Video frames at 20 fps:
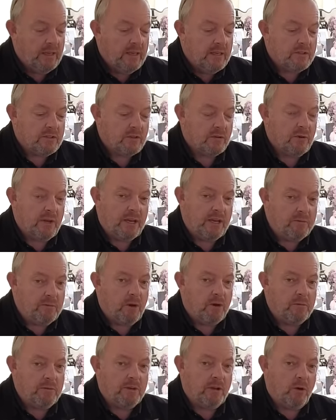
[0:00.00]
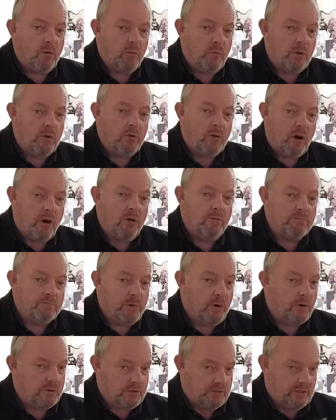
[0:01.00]
So in a moment, I will
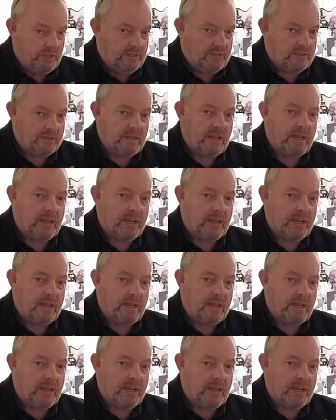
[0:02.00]
unbox this